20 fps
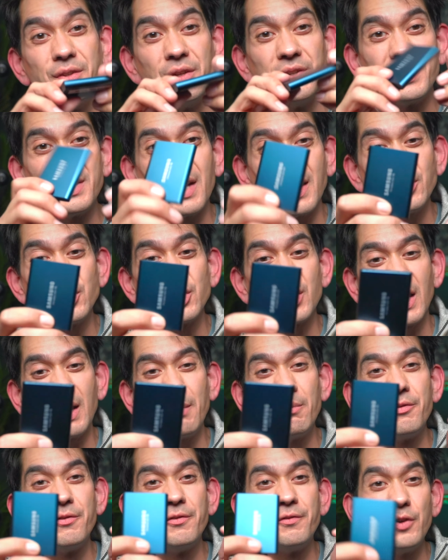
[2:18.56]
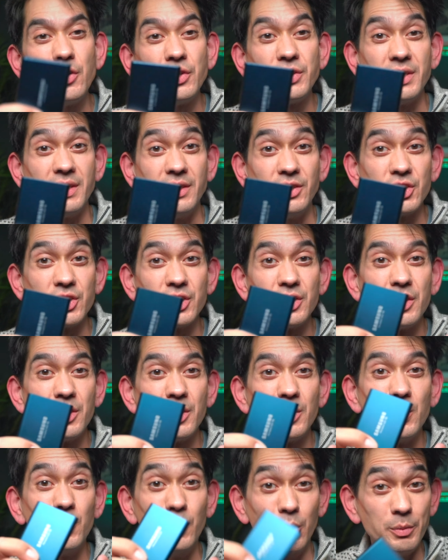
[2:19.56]
the dashcam footage
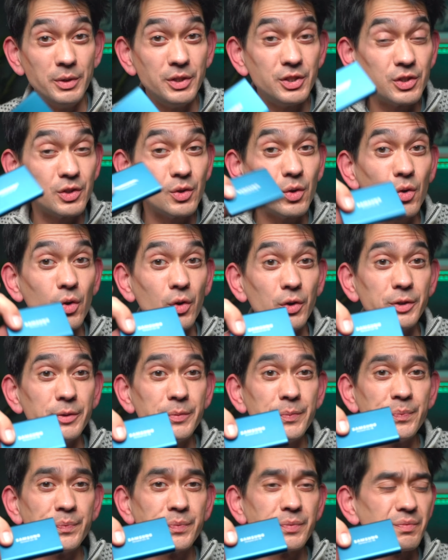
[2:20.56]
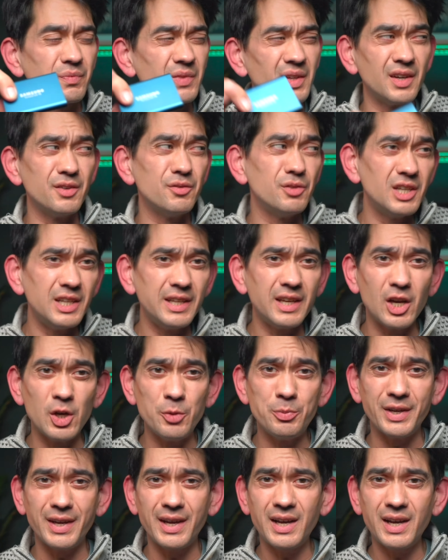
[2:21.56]
will be stored. And I really hope it